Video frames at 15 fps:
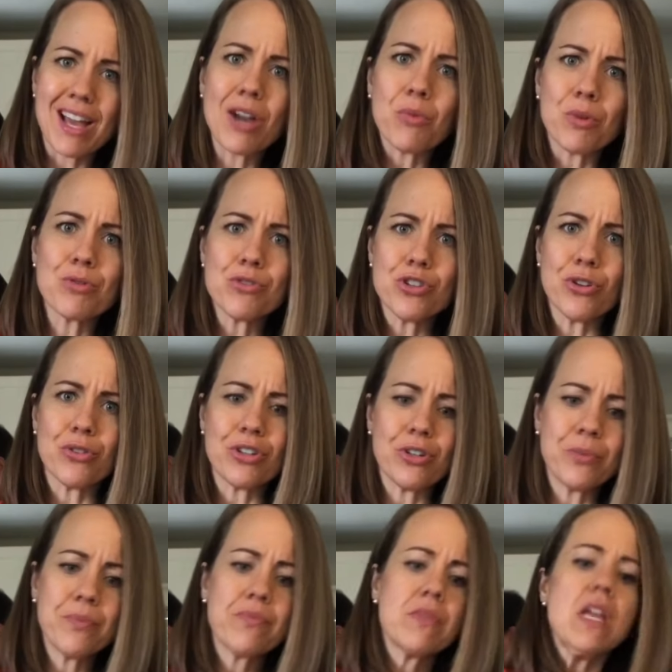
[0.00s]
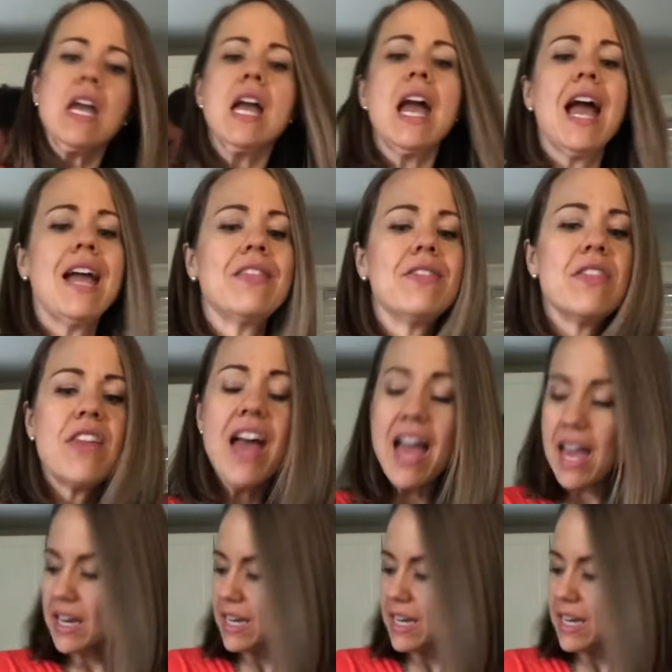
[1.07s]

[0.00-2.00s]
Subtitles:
won't show you. And then